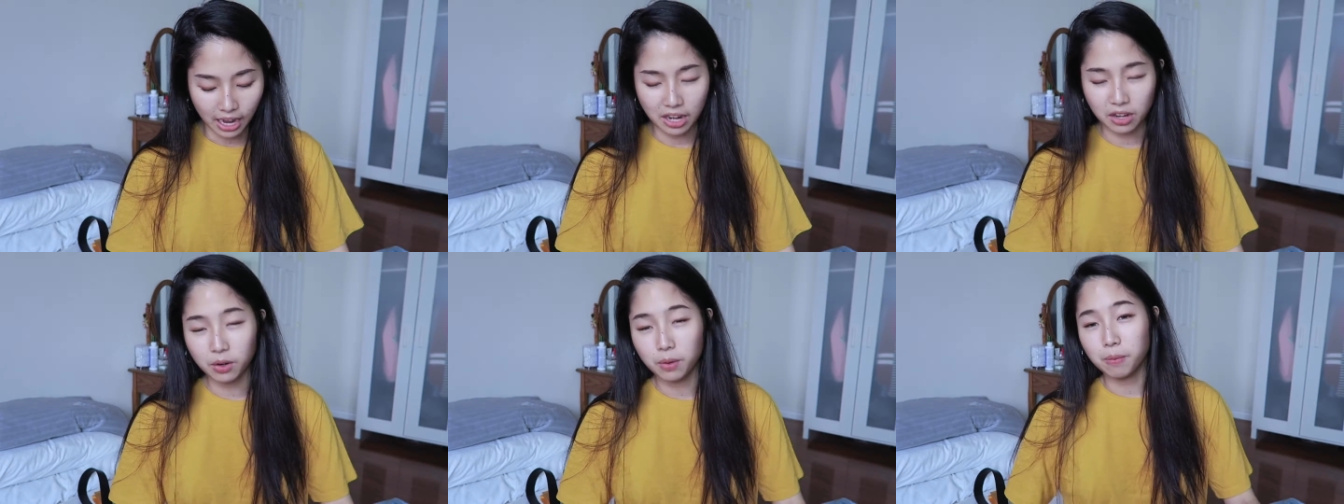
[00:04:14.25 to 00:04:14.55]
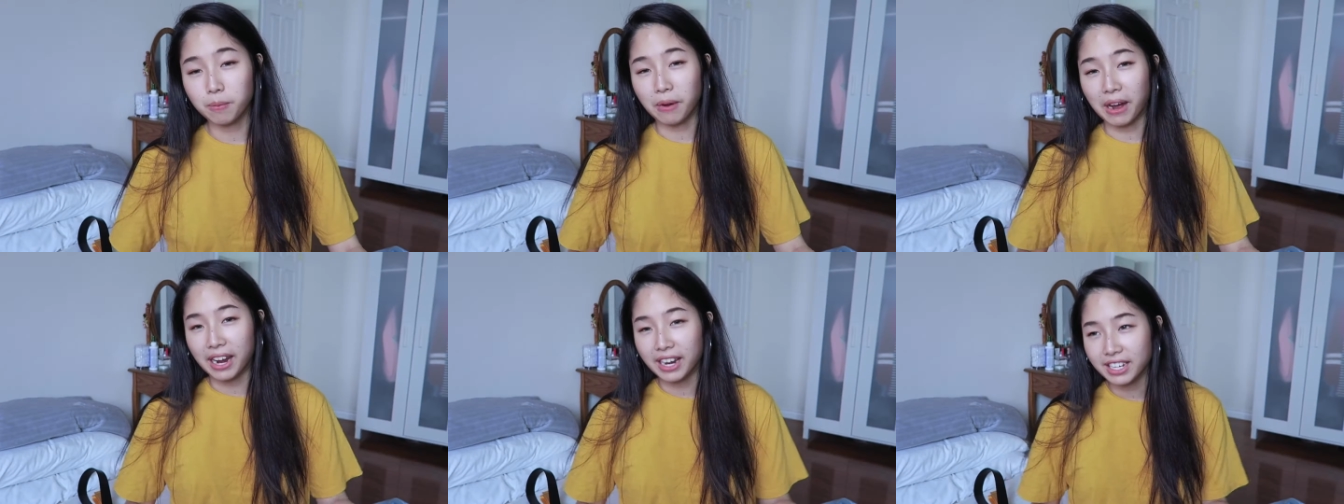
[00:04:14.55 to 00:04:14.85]
I
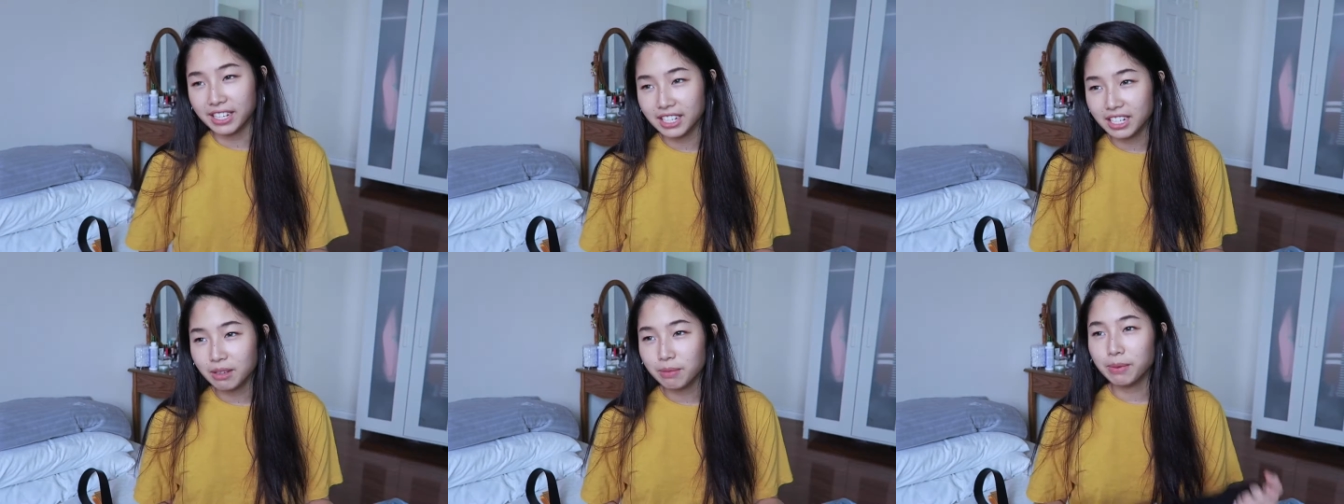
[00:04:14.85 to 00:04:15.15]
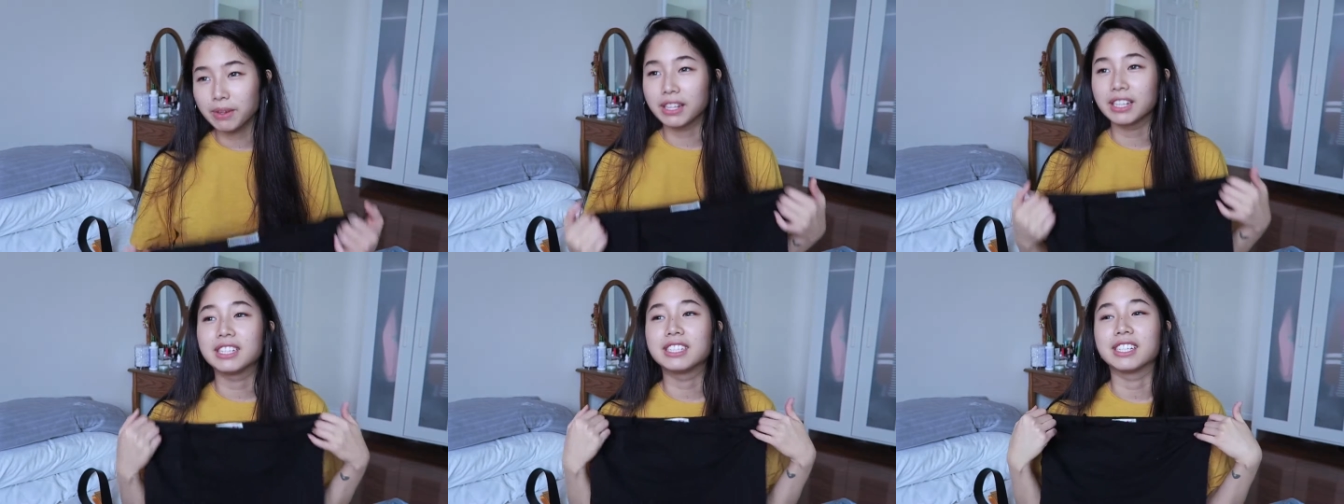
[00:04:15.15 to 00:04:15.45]
don't mind
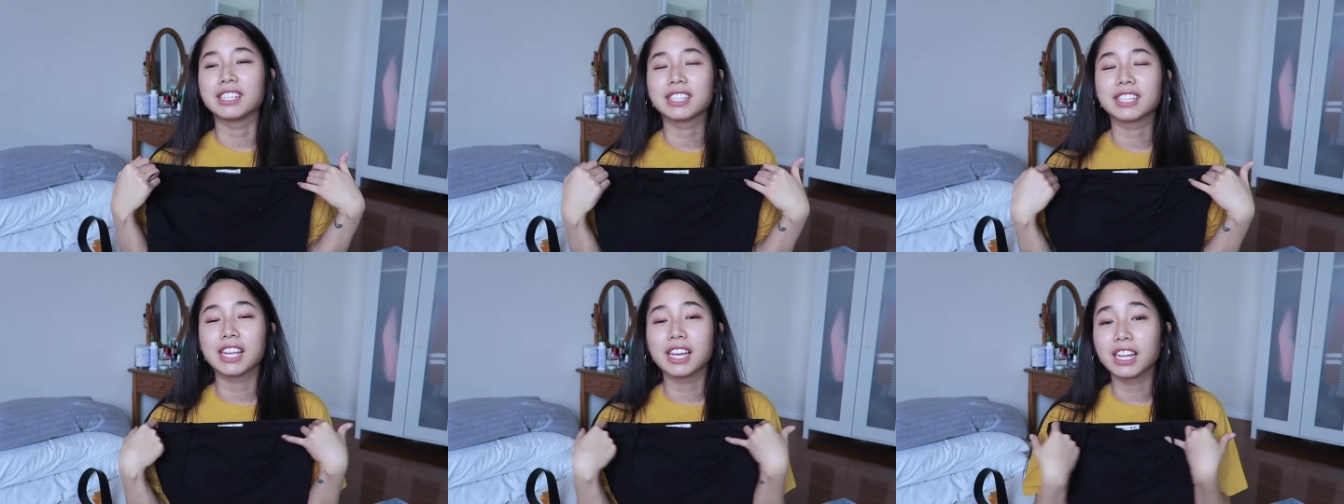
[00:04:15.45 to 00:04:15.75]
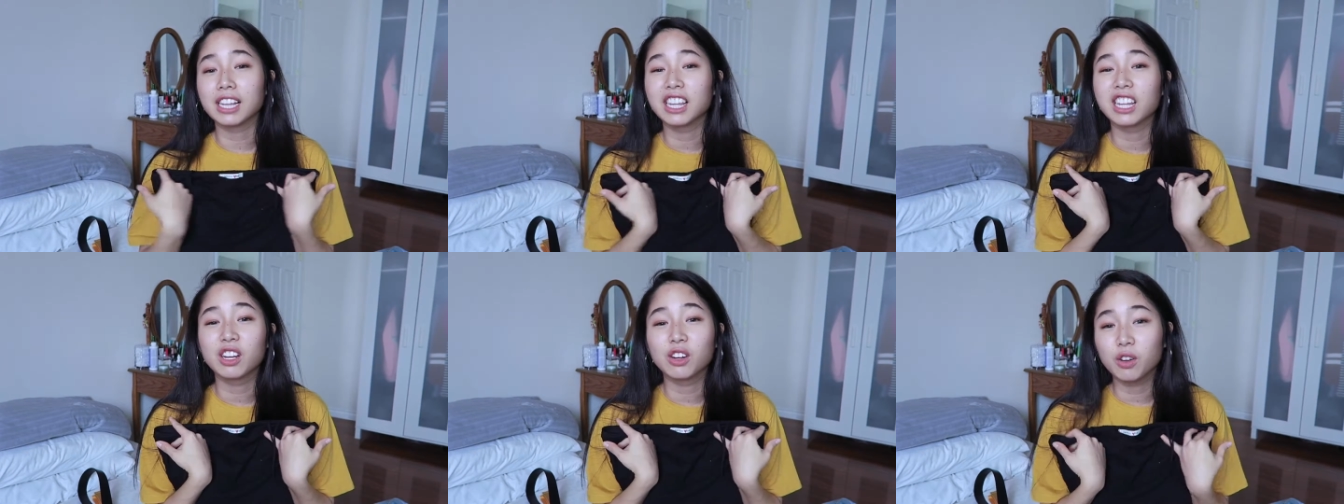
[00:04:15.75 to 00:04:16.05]
it but it does
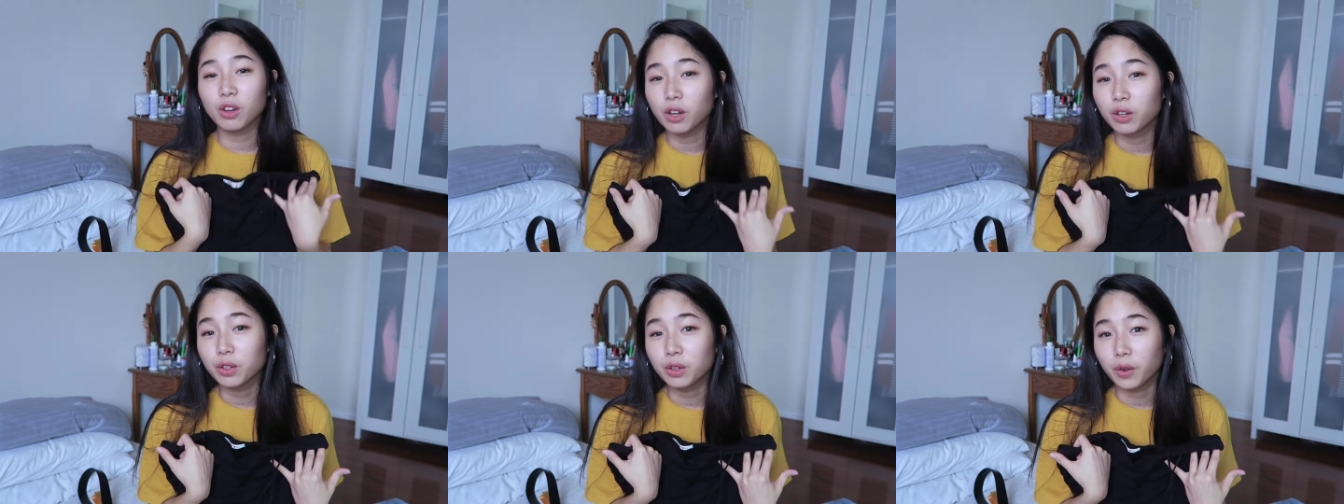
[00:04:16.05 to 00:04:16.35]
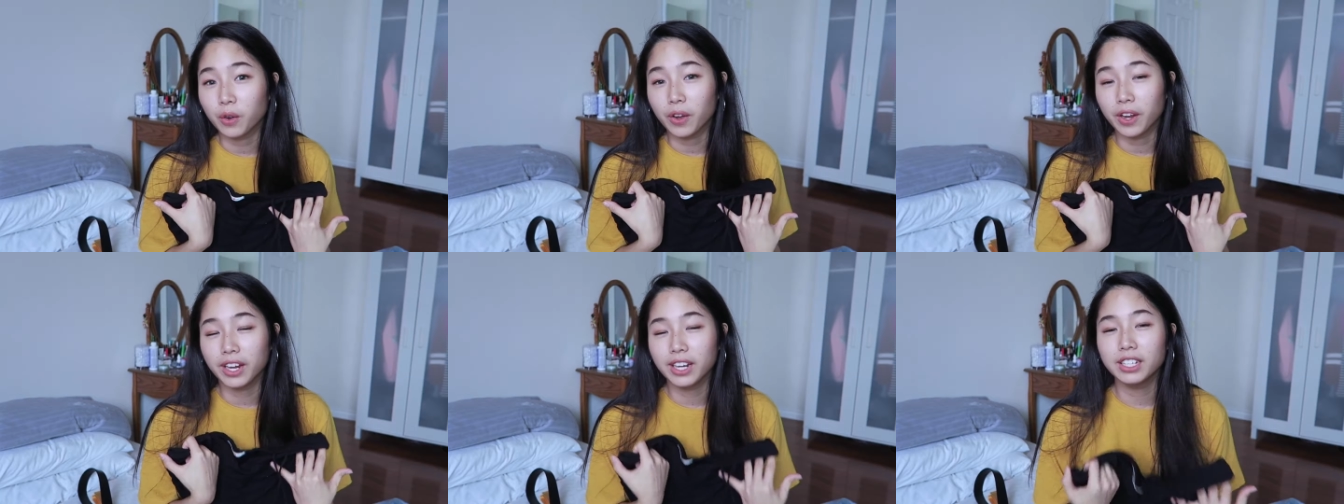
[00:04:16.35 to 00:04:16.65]
get a little
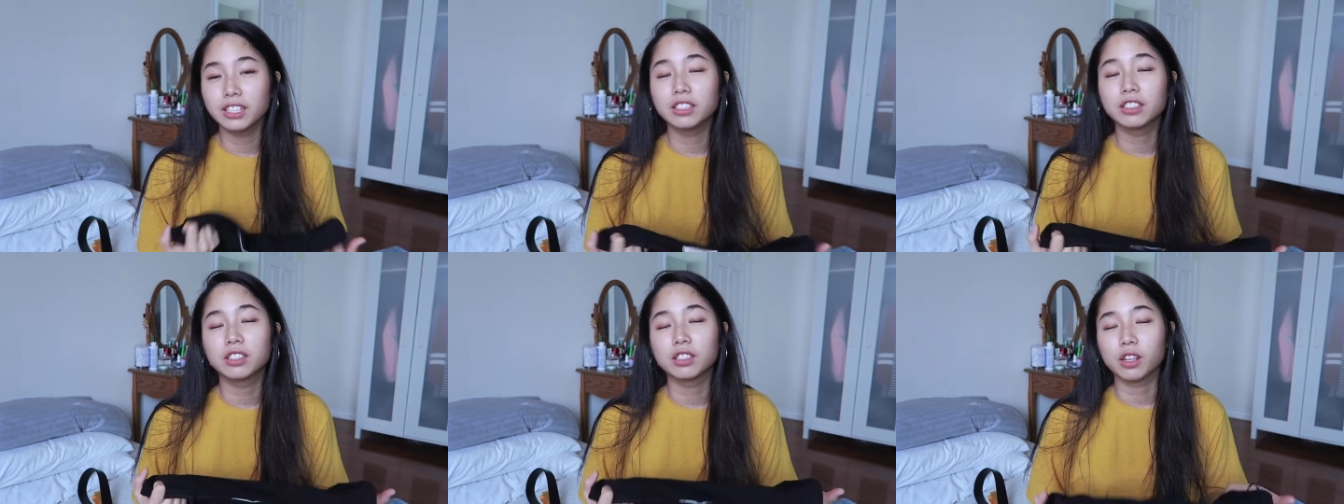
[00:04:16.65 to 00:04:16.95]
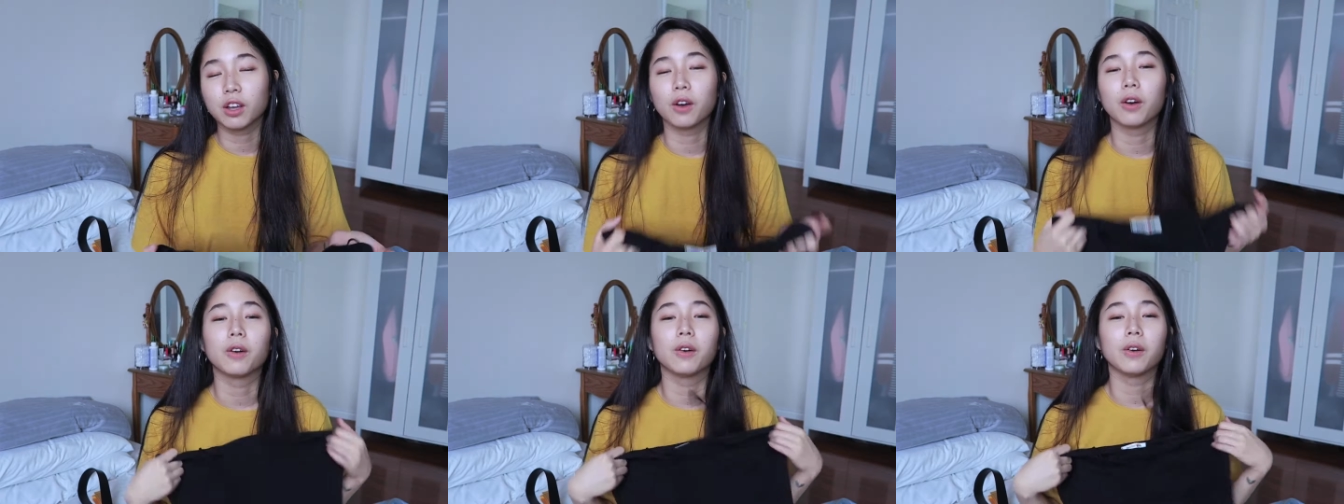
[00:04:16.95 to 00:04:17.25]
annoying
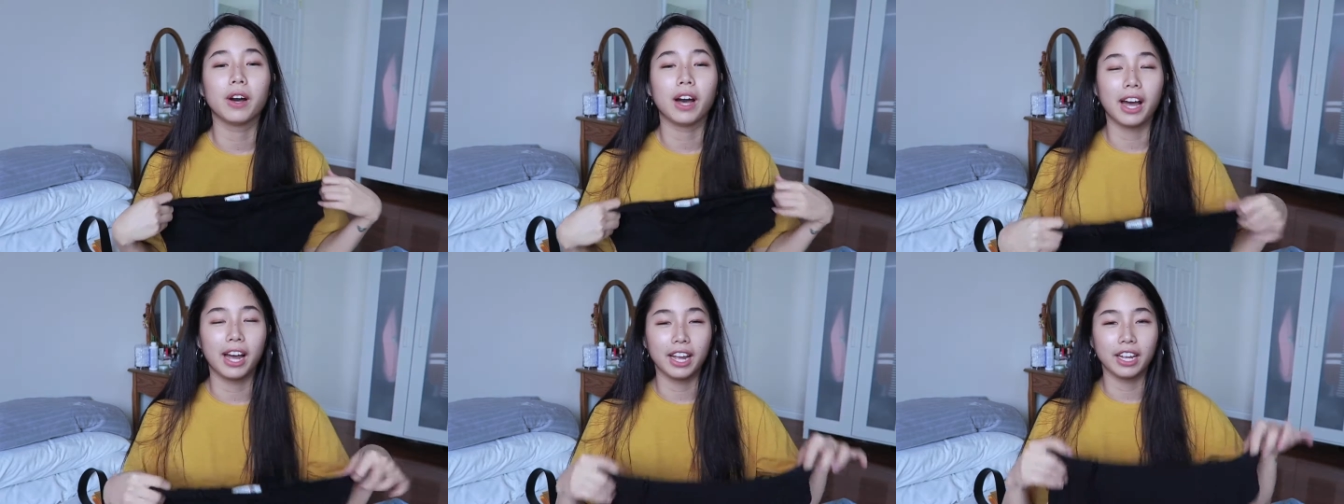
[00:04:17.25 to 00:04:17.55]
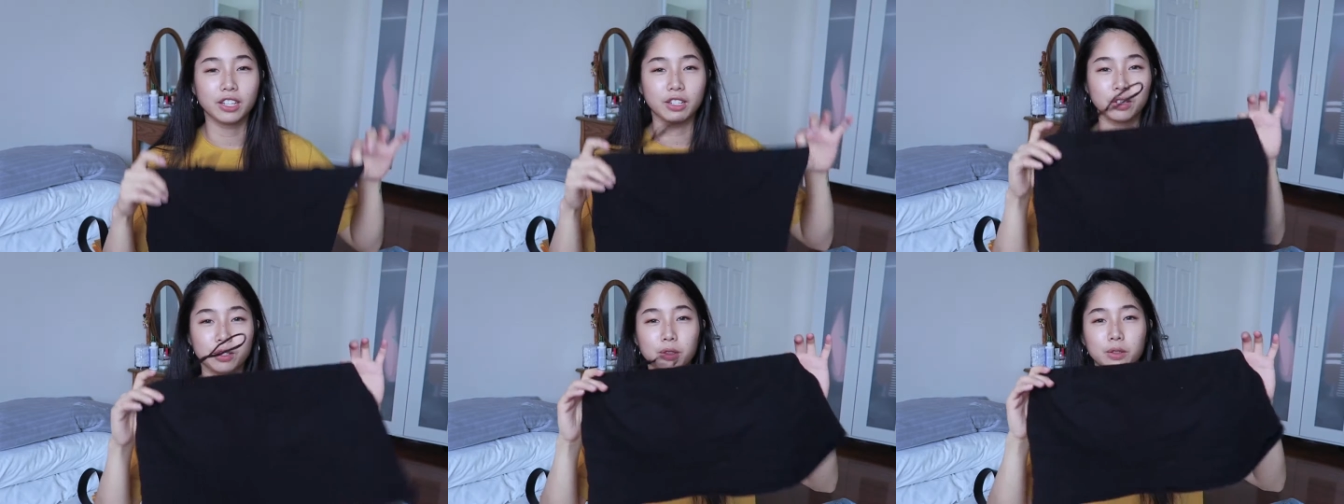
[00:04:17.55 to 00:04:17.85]
so
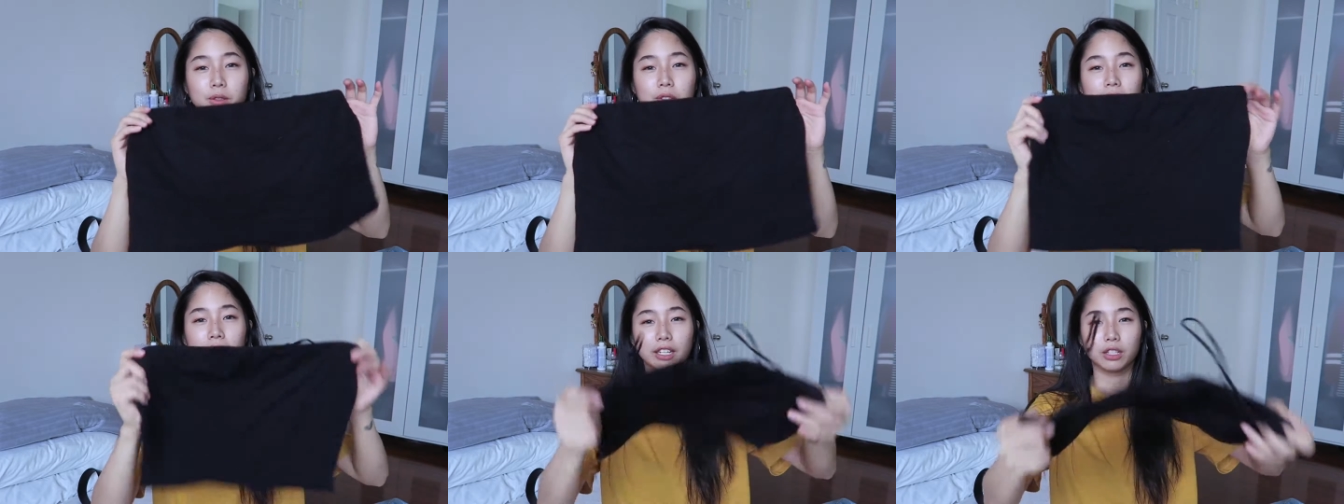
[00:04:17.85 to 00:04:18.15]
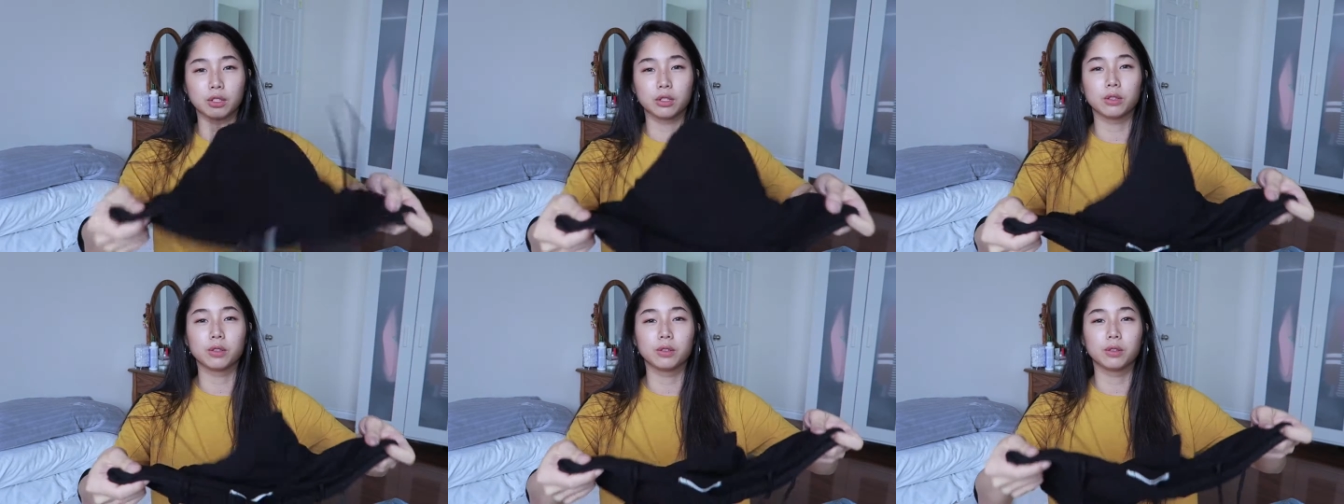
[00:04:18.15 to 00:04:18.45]
I do
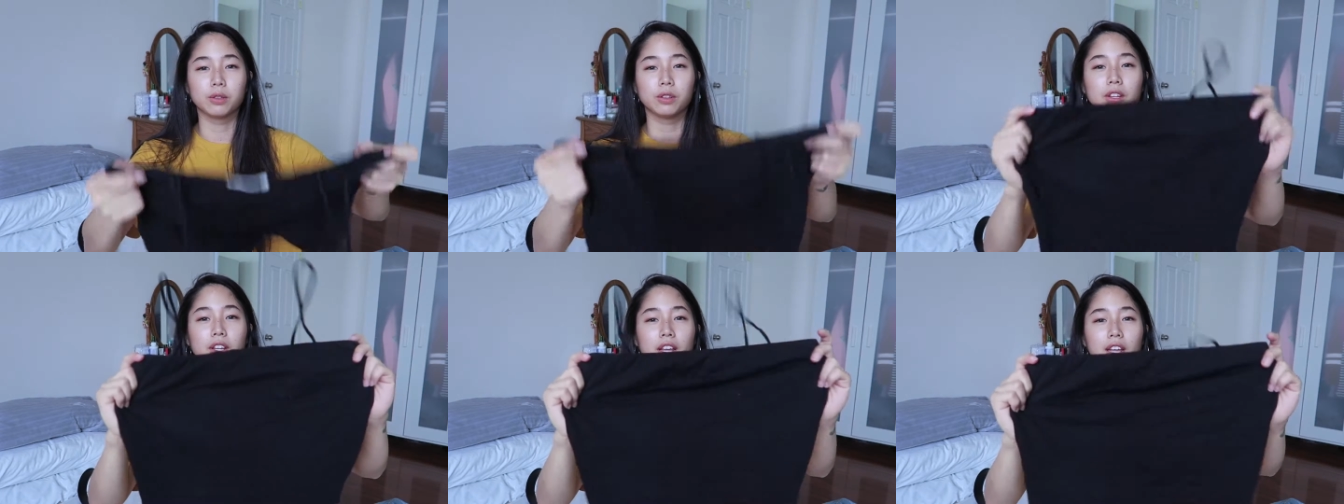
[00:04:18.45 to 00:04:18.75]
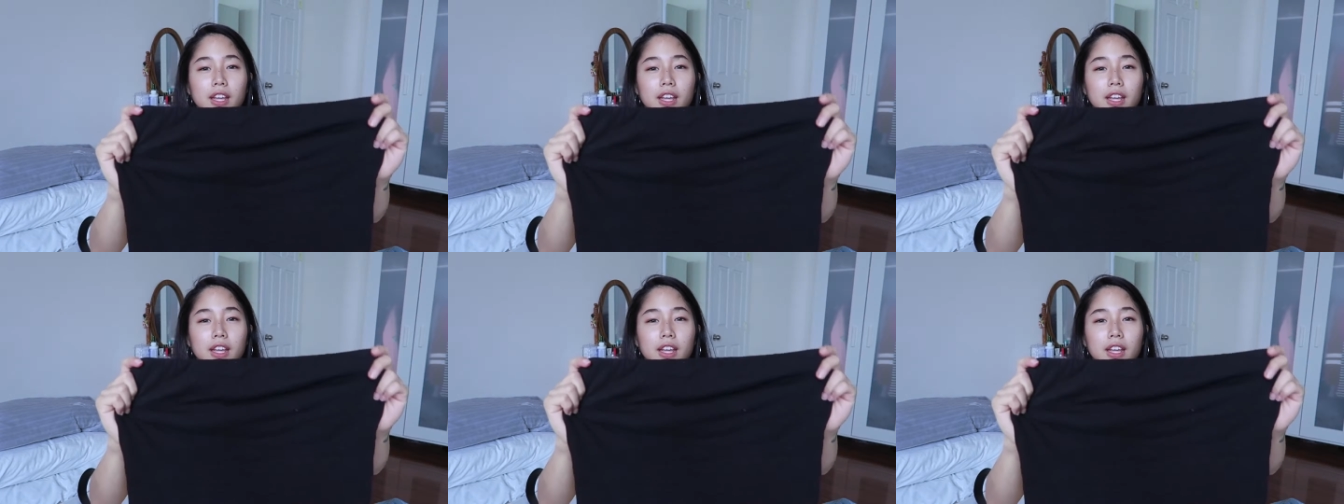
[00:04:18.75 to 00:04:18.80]
like to